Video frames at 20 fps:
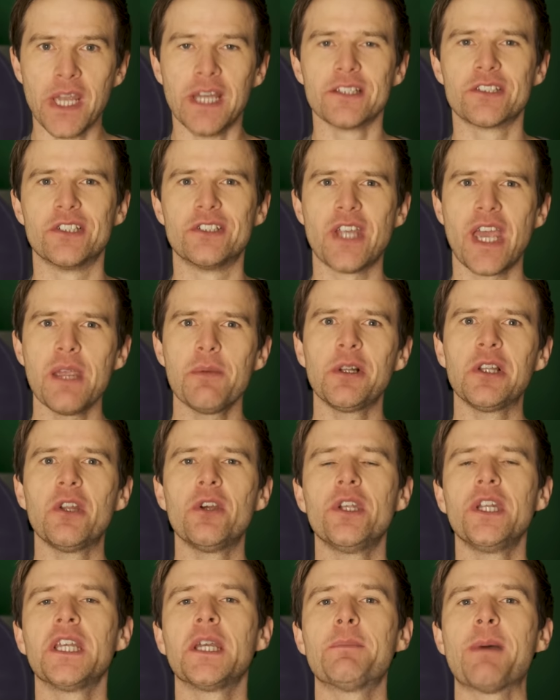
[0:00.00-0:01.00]
Today we're
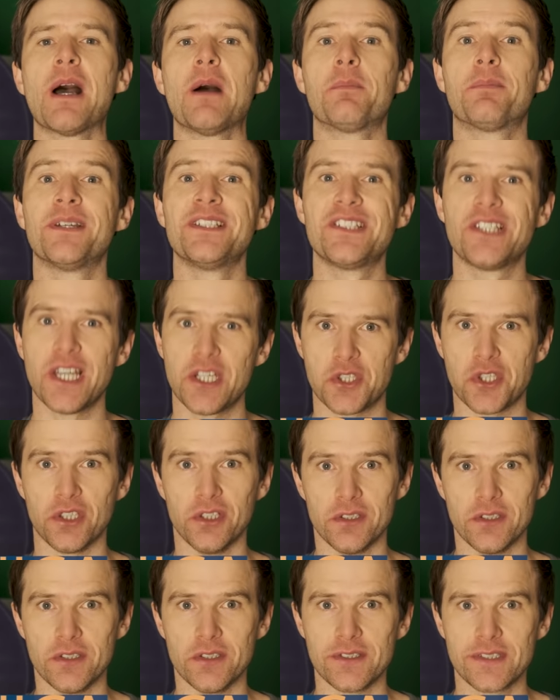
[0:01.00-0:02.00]
learning about
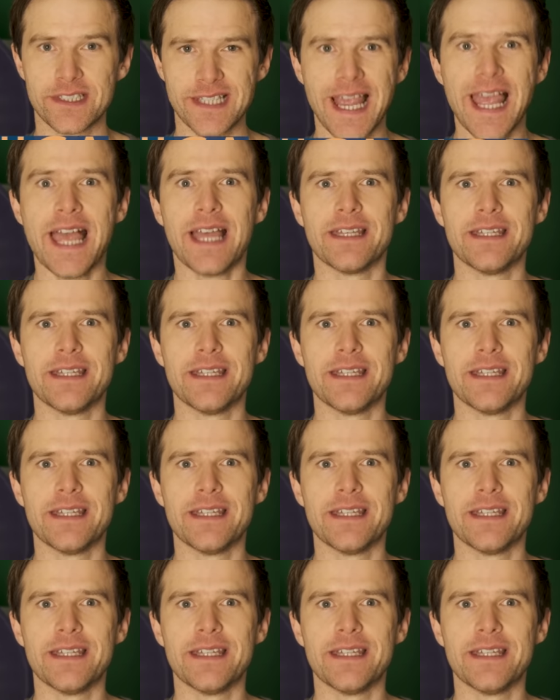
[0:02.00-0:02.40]
positions.